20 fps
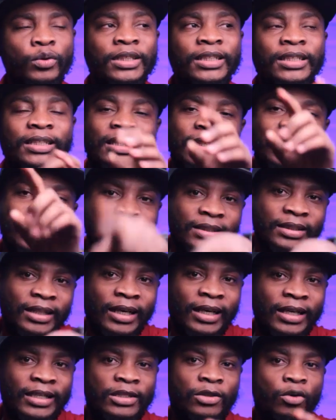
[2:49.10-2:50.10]
you need his
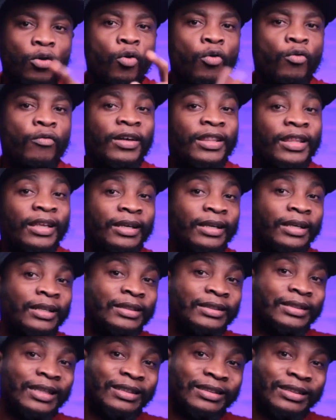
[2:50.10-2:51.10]
grace over the
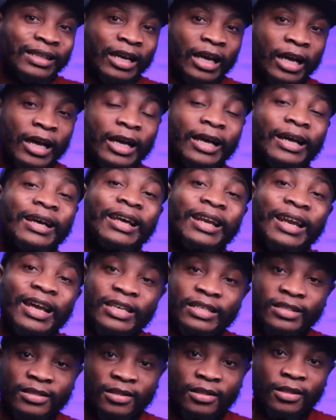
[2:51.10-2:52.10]
grace that
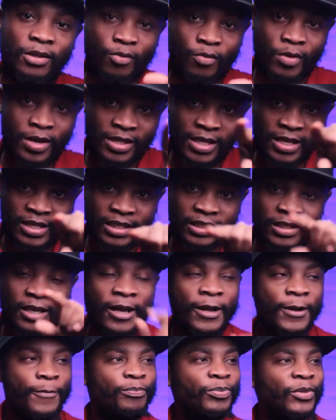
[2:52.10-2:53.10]
Christ, the one that is,
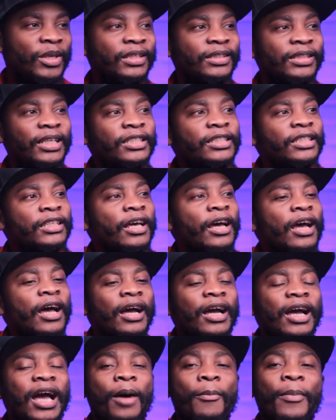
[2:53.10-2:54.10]
he says,
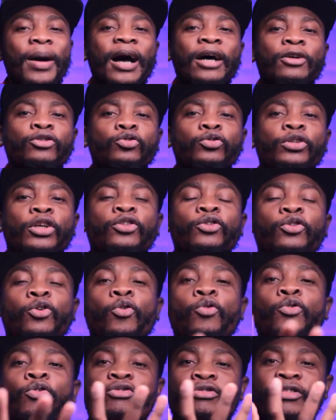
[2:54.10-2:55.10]
come unto the
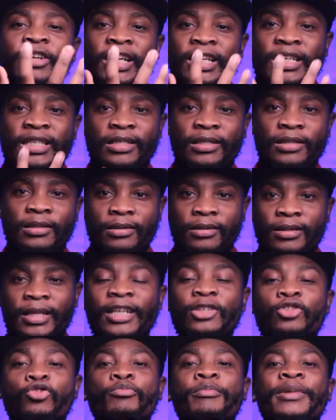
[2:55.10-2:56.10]
throne of grace
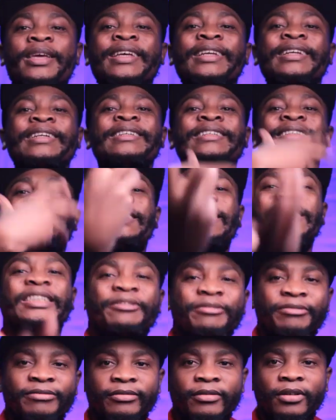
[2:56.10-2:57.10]
that you may
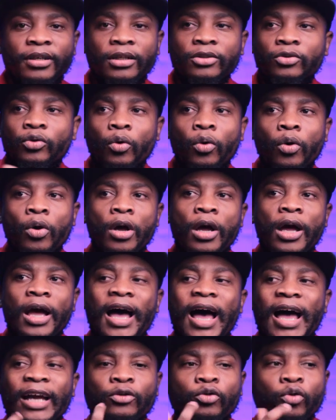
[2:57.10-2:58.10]
receive. So
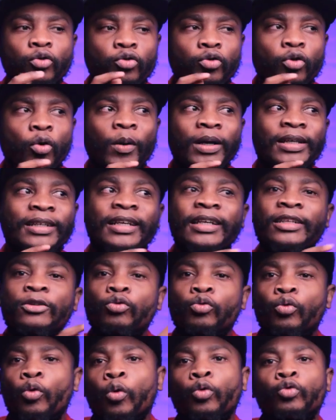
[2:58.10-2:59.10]
I don't know what
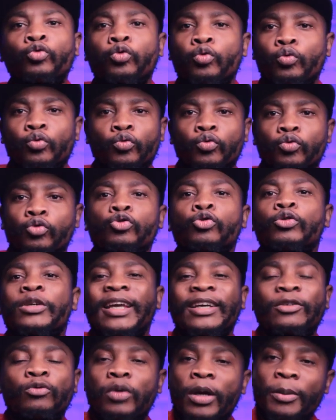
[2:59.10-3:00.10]
grace you go to
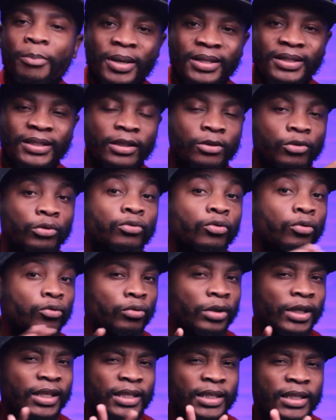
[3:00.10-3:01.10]
get to a person. So
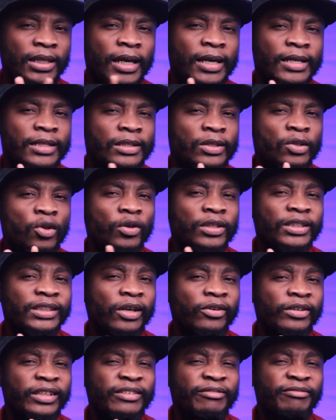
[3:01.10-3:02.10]
you can hear it's not
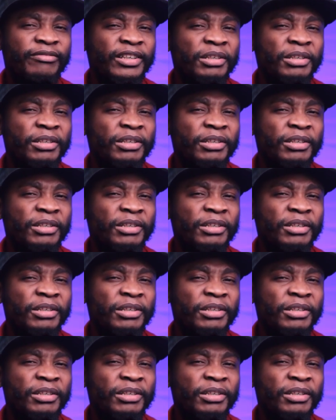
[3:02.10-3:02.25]
sounding